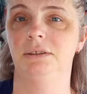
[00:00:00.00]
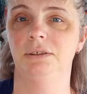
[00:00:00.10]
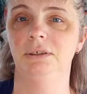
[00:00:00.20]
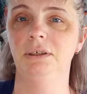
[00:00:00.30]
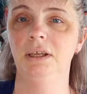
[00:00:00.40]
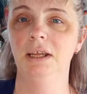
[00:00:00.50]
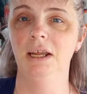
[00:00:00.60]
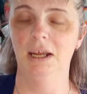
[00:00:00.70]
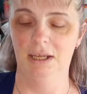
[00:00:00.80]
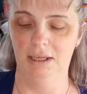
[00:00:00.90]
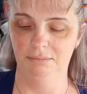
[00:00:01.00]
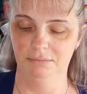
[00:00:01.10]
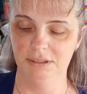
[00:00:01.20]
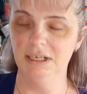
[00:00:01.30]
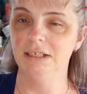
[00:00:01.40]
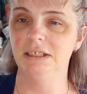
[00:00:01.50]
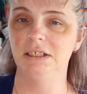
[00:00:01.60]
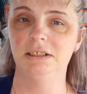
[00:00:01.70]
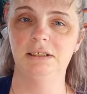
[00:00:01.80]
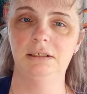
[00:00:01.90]
to do. Star
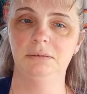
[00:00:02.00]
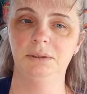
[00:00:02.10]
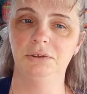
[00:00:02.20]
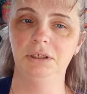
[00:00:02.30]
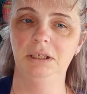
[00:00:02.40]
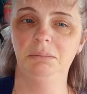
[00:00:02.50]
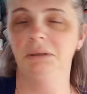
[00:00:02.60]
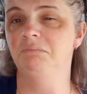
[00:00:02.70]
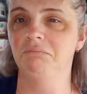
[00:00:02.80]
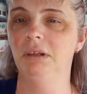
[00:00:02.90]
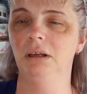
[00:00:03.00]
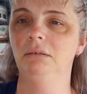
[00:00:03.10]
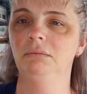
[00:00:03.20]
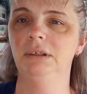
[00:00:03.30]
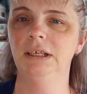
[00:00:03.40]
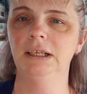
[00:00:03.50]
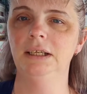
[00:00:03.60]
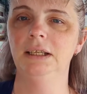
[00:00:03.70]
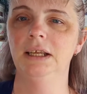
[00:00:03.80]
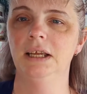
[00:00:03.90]
stitch is a little bit tricky, but you get it.
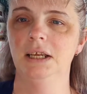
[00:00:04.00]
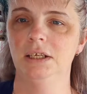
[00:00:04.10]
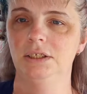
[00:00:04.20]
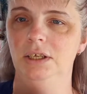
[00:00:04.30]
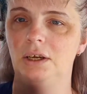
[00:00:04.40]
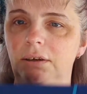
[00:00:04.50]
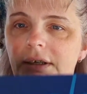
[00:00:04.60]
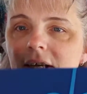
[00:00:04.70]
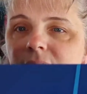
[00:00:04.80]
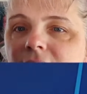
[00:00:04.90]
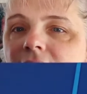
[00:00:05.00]
So now we